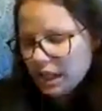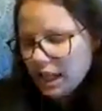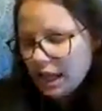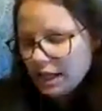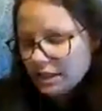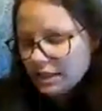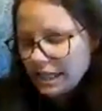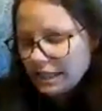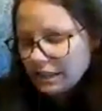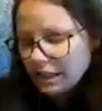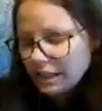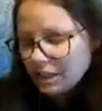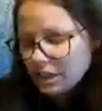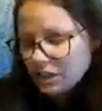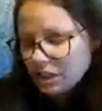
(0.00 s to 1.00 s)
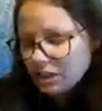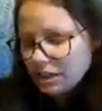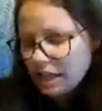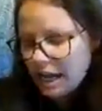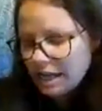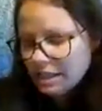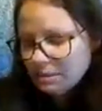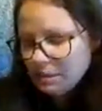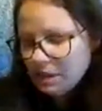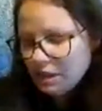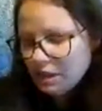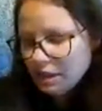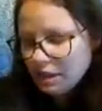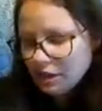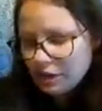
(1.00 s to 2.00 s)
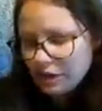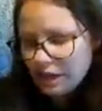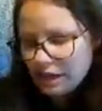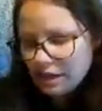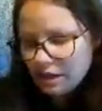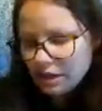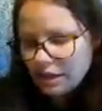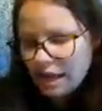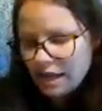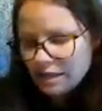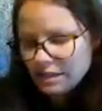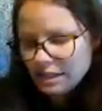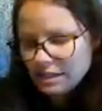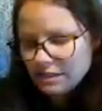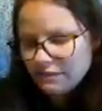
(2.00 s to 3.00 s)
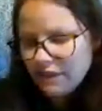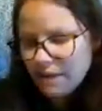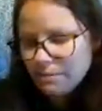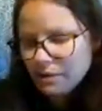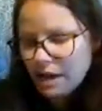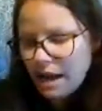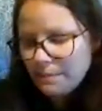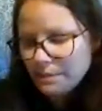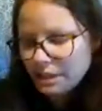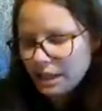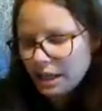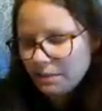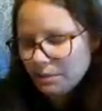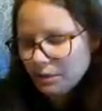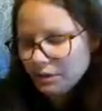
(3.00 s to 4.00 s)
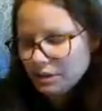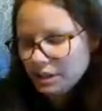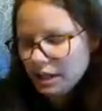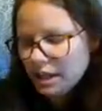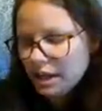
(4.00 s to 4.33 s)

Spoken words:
and satellite dishes to high-speed internet access and fiber optic cables,